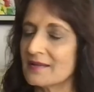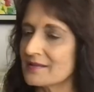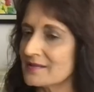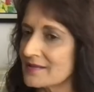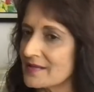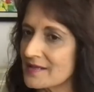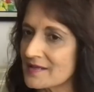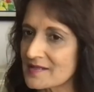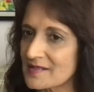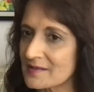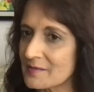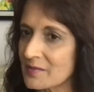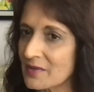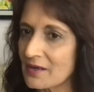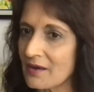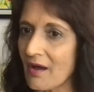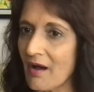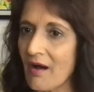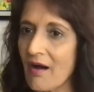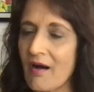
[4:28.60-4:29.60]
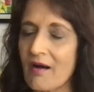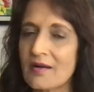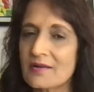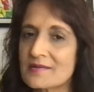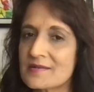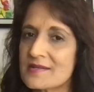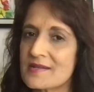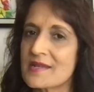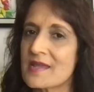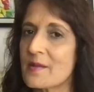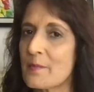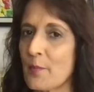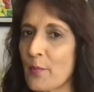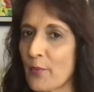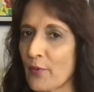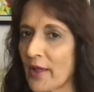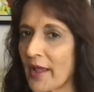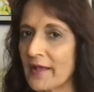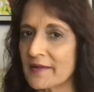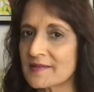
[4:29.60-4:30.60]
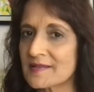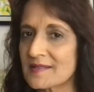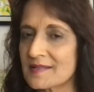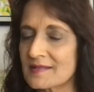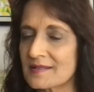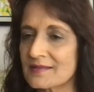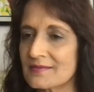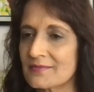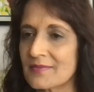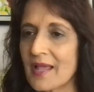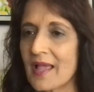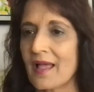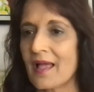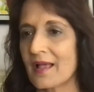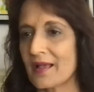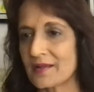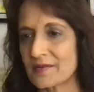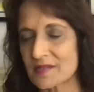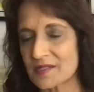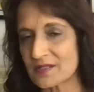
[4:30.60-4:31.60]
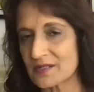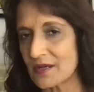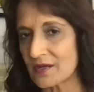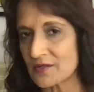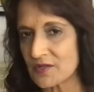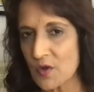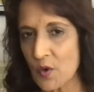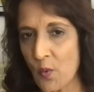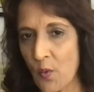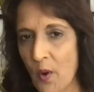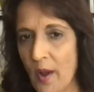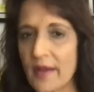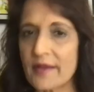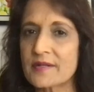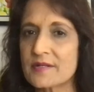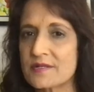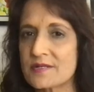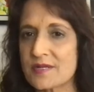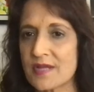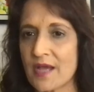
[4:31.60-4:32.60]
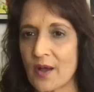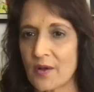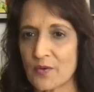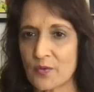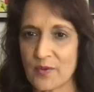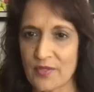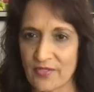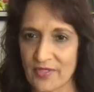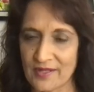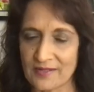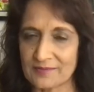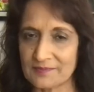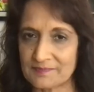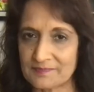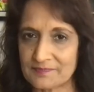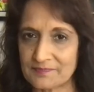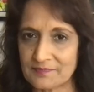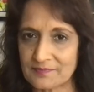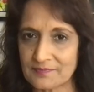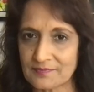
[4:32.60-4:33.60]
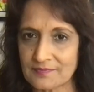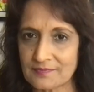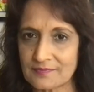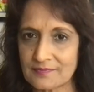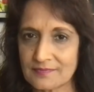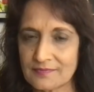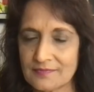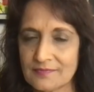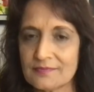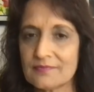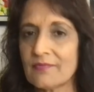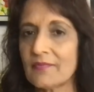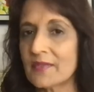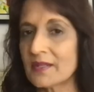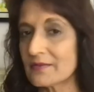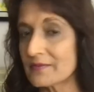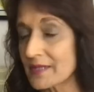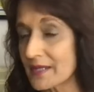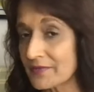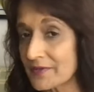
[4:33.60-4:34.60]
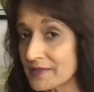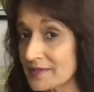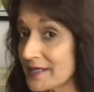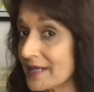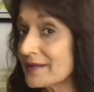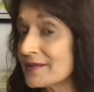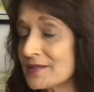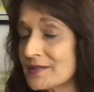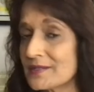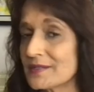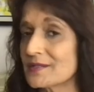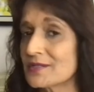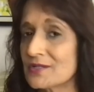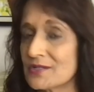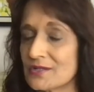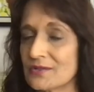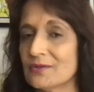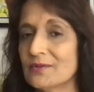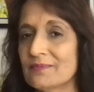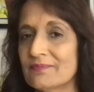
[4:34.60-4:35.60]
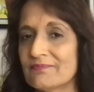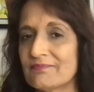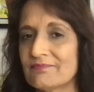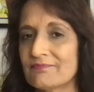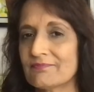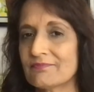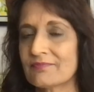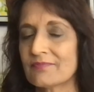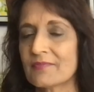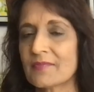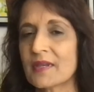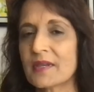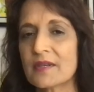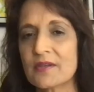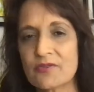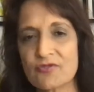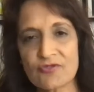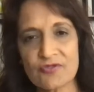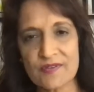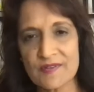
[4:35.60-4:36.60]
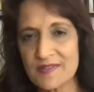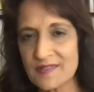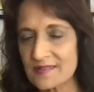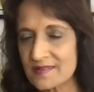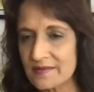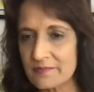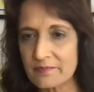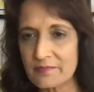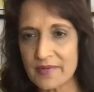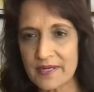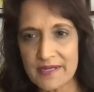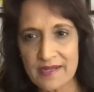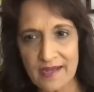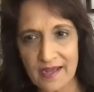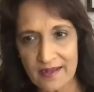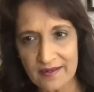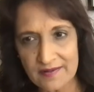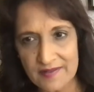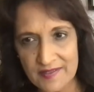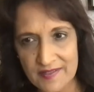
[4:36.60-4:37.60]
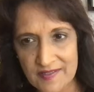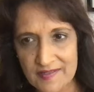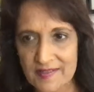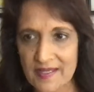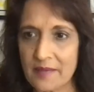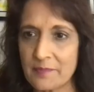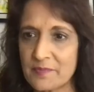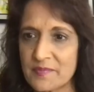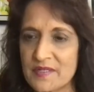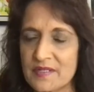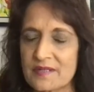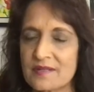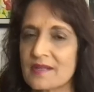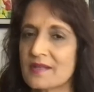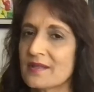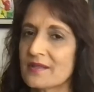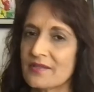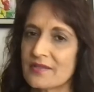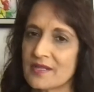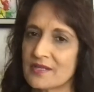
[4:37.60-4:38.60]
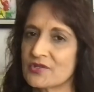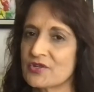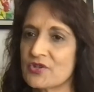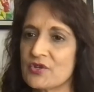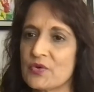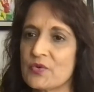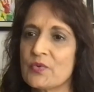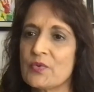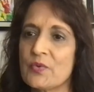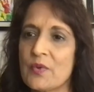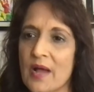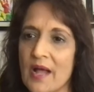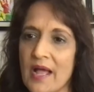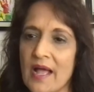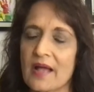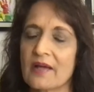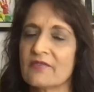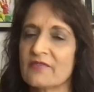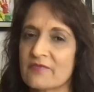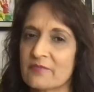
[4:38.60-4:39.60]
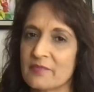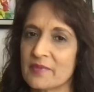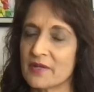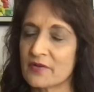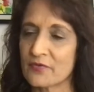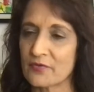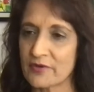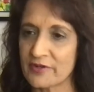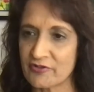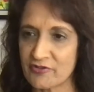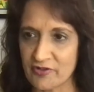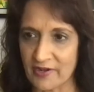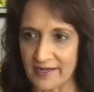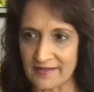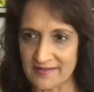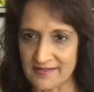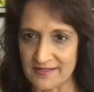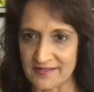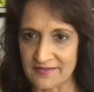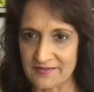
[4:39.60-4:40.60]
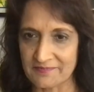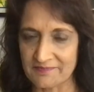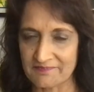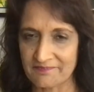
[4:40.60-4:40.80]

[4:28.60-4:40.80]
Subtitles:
Take some long, deep breaths and start to quieten down within. Then the next thing to do is just simply accept that you have been rejected.